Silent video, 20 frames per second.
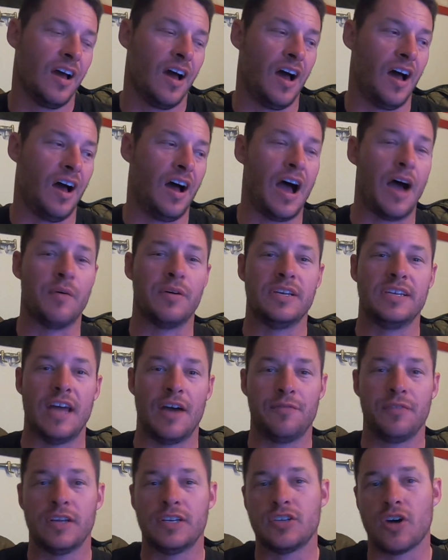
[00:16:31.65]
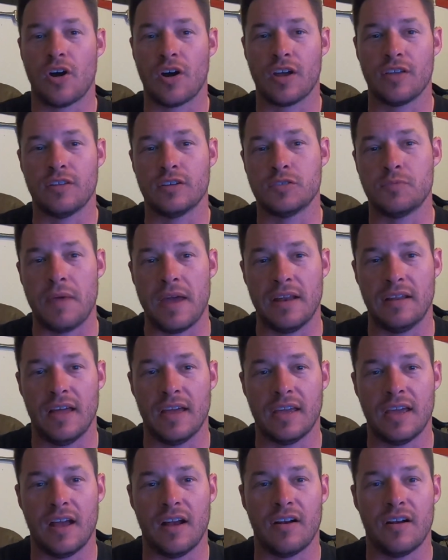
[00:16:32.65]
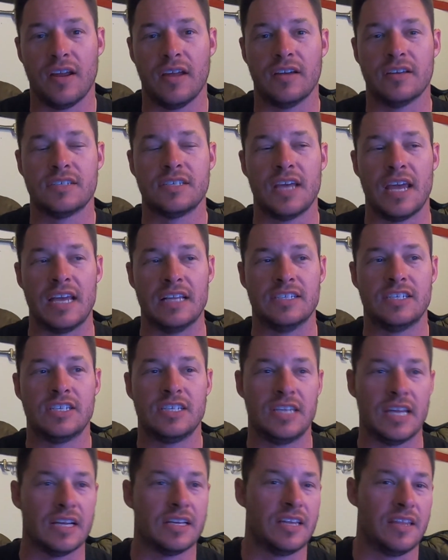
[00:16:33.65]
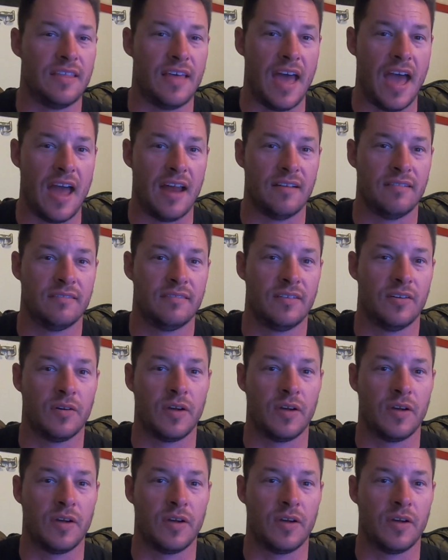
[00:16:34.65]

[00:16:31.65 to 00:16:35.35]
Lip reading: I would definitely target those main lake areas and stick to that.